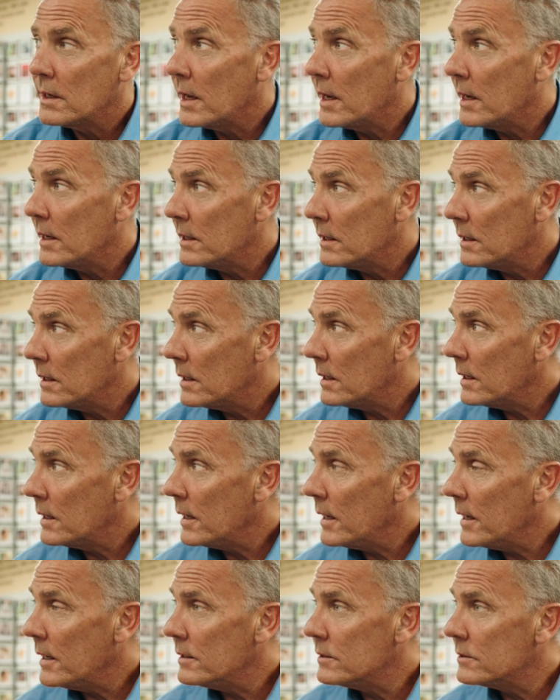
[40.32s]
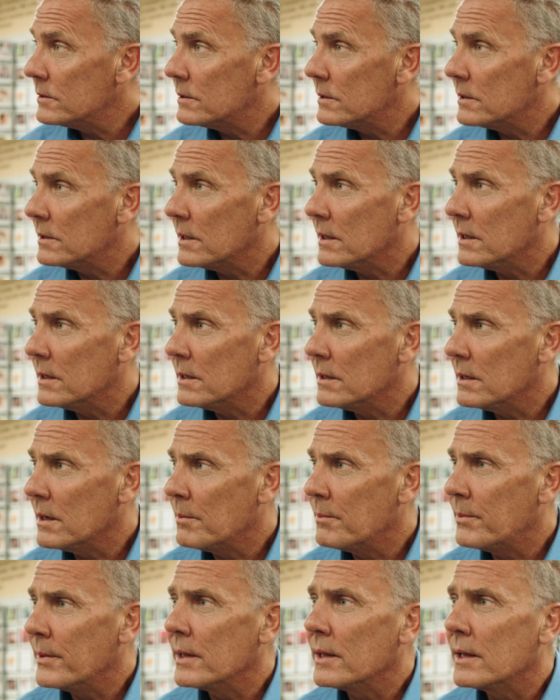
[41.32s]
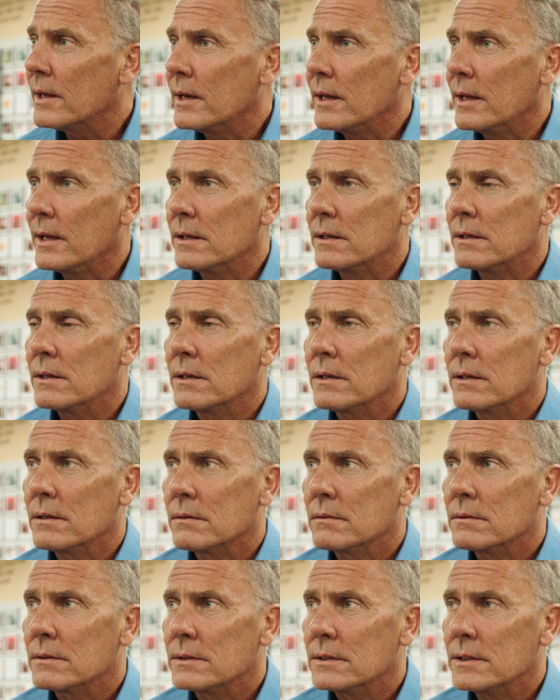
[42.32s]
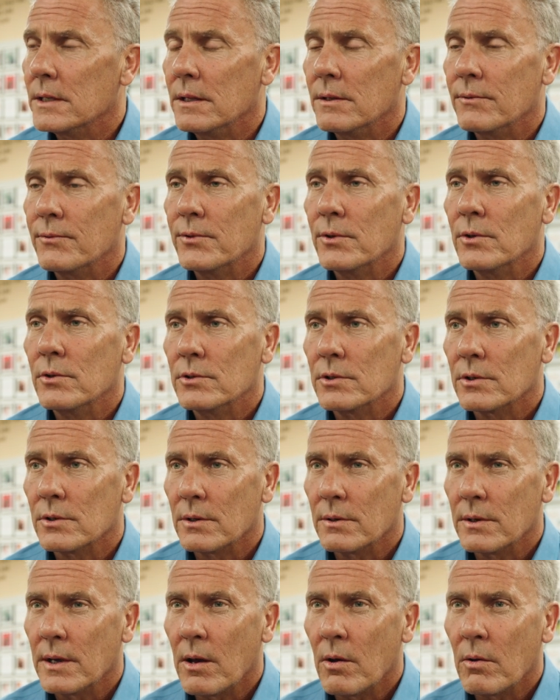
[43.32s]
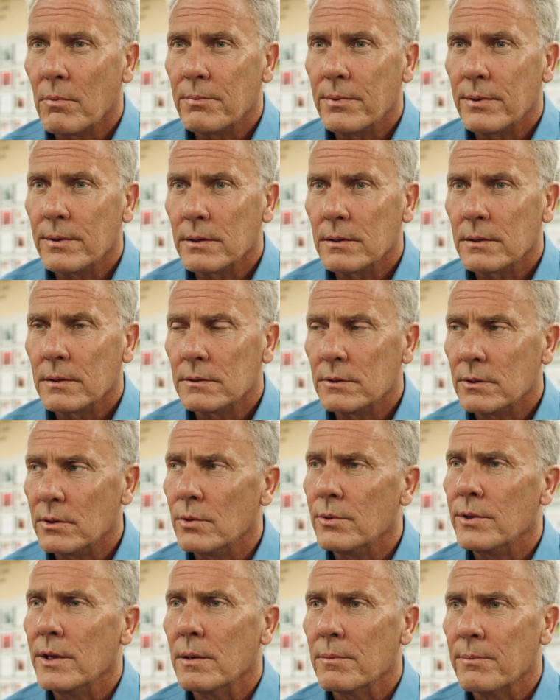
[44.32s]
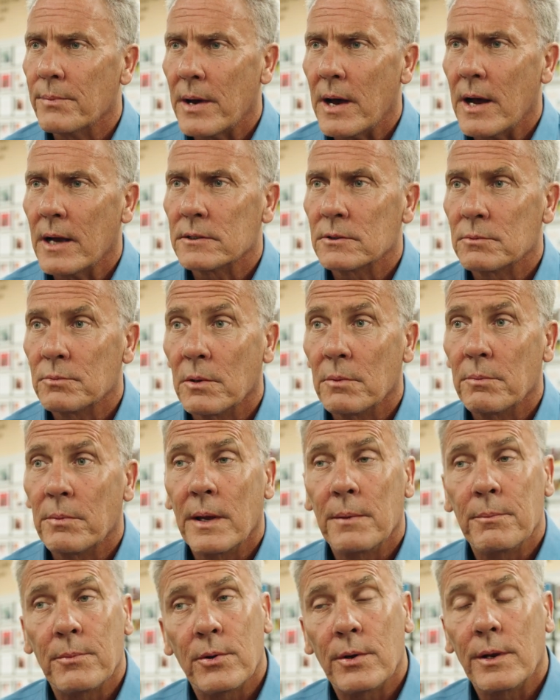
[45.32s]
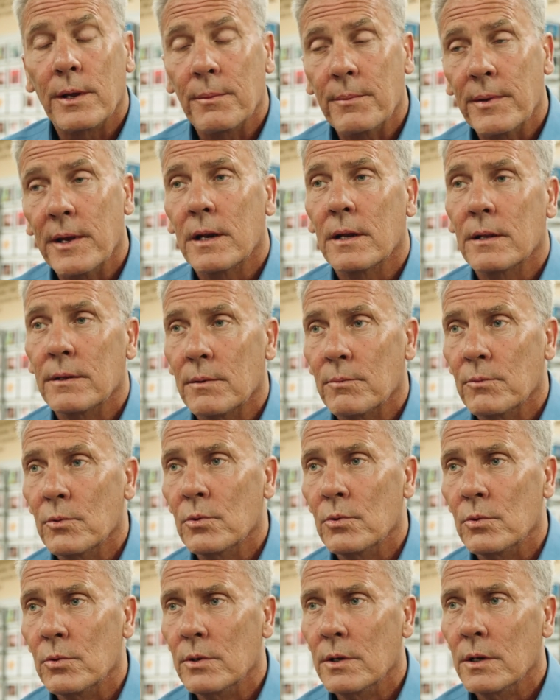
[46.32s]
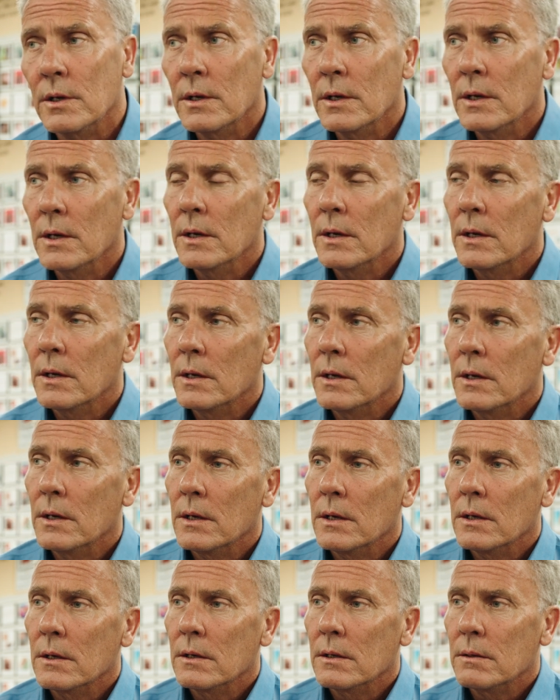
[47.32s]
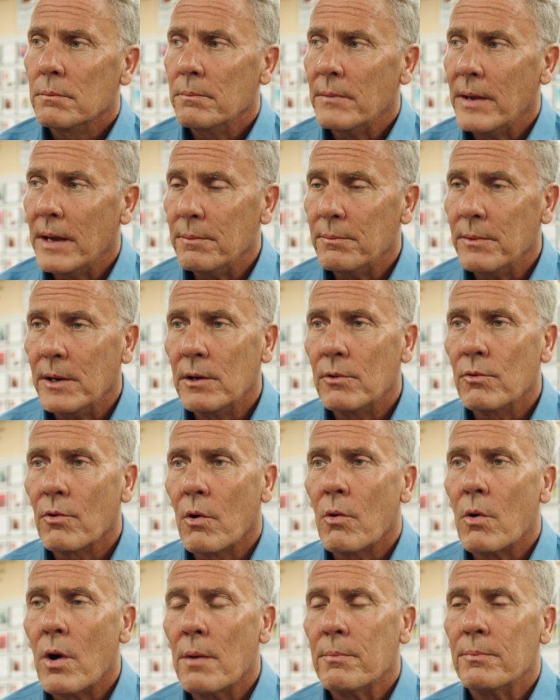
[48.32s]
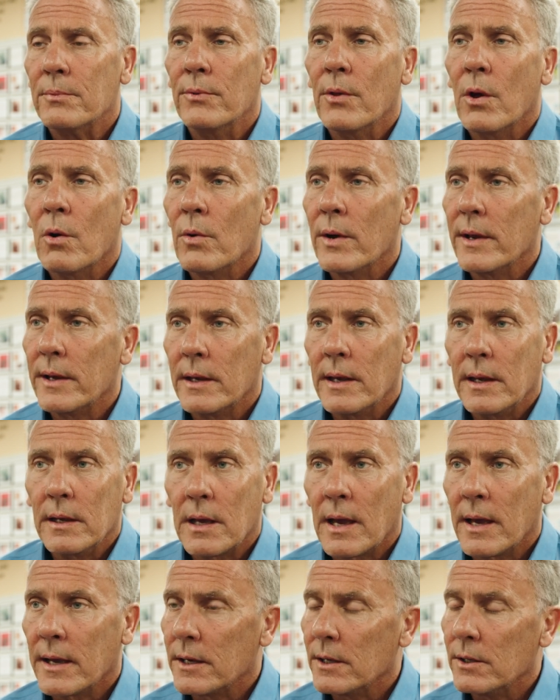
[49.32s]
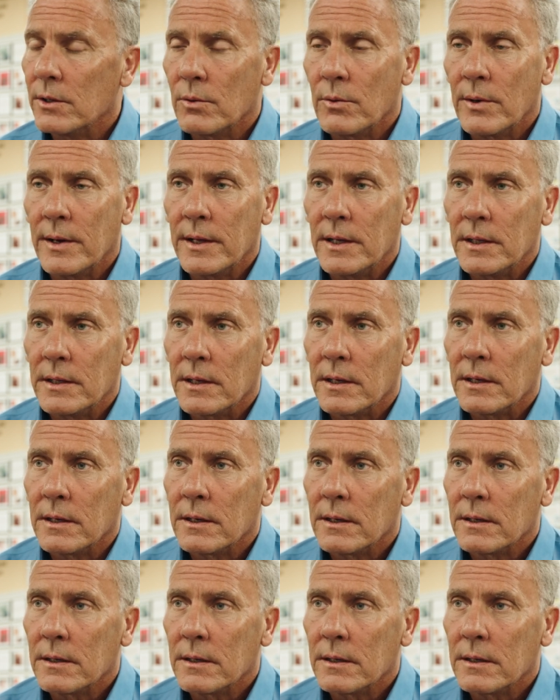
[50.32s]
and his ability to see the future, to help do the impossible by putting a man on the moon, made me grow up knowing I could do anything.